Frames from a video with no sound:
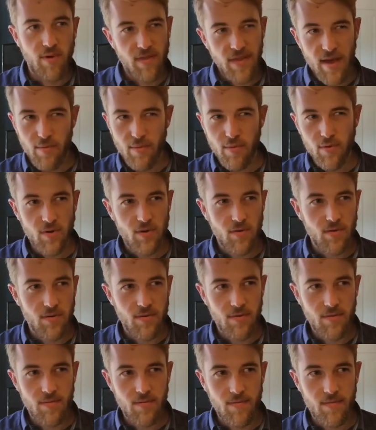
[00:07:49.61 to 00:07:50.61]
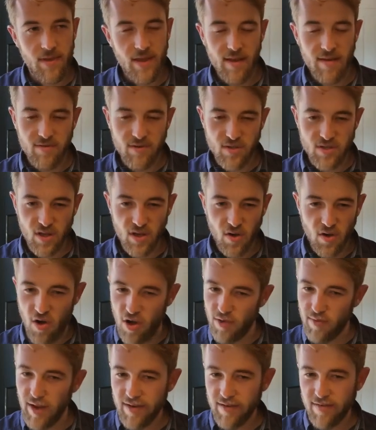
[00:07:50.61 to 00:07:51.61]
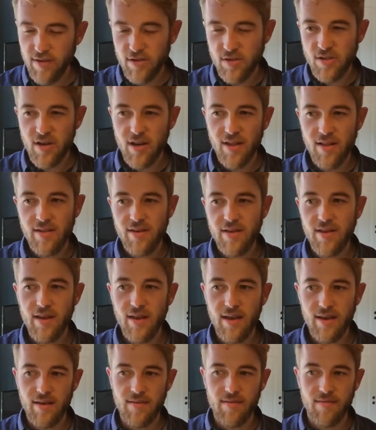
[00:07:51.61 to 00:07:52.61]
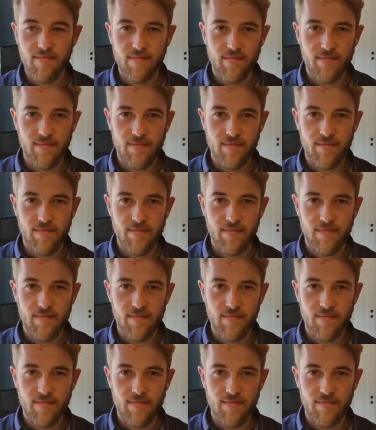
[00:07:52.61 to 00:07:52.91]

But that wouldn't give us the callback functionality, and